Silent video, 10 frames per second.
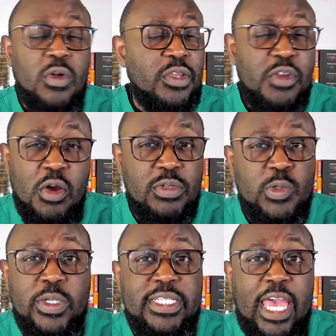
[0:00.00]
You know which
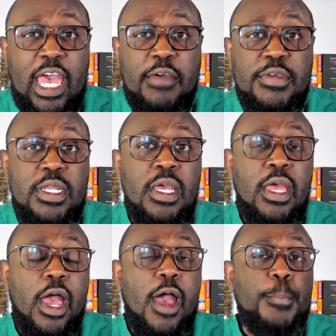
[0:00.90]
ones have it,
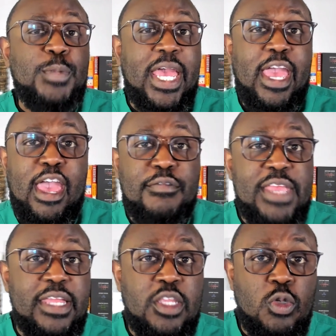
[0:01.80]
that have
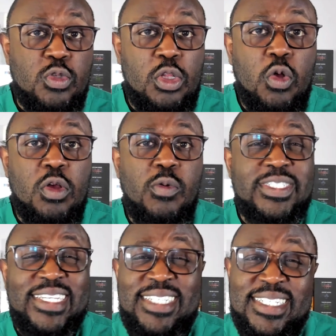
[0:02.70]
those local ones,
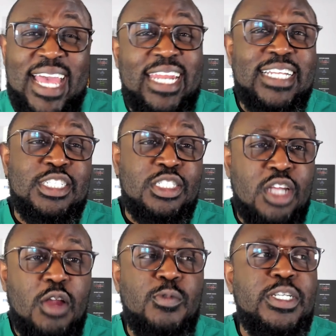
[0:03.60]
and just just
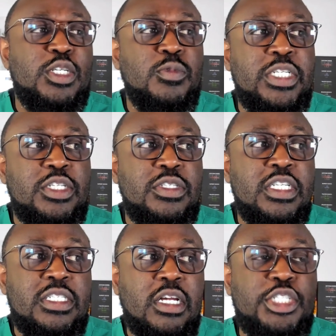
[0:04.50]

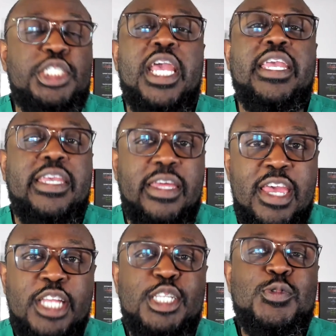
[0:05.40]
start checking it,
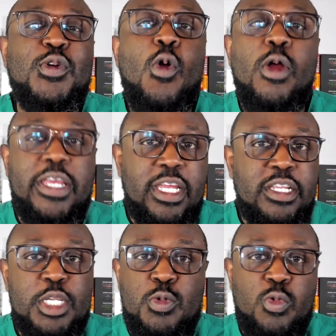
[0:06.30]
just recording it, just